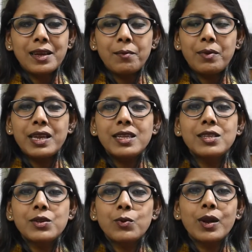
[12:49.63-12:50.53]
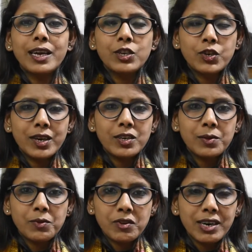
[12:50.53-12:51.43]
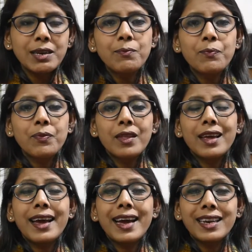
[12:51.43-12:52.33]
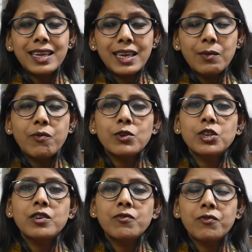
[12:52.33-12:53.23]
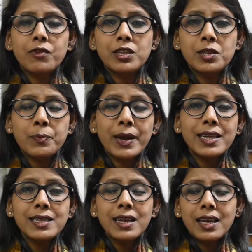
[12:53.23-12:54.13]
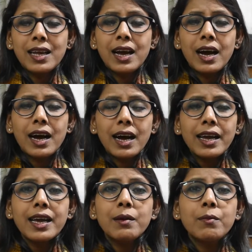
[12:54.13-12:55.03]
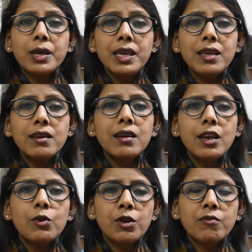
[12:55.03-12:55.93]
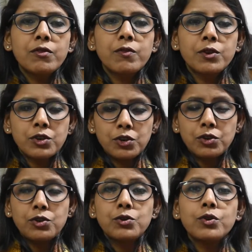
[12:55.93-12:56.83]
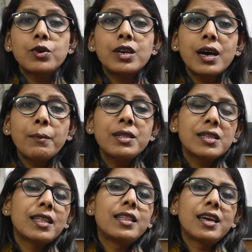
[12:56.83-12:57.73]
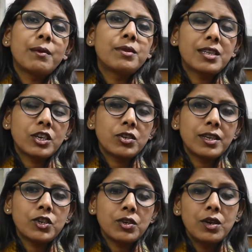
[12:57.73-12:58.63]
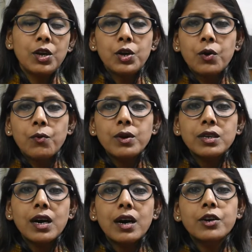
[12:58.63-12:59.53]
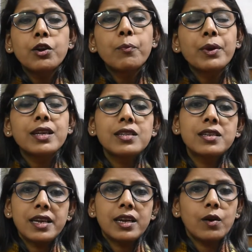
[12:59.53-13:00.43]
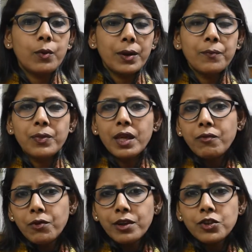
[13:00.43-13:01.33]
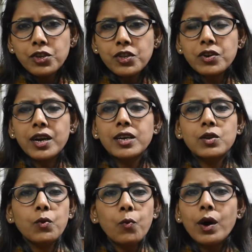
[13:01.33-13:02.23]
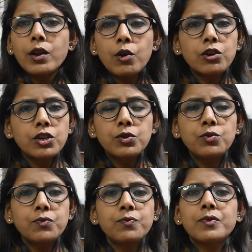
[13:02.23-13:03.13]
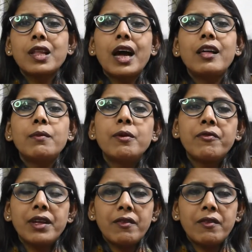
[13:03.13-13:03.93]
please do like, share, subscribe, and keep watching for this space. I am eagerly looking forward to your comments in the comment section. What are your biggest takeaway? If you can just write 1 or 2, I'll be very,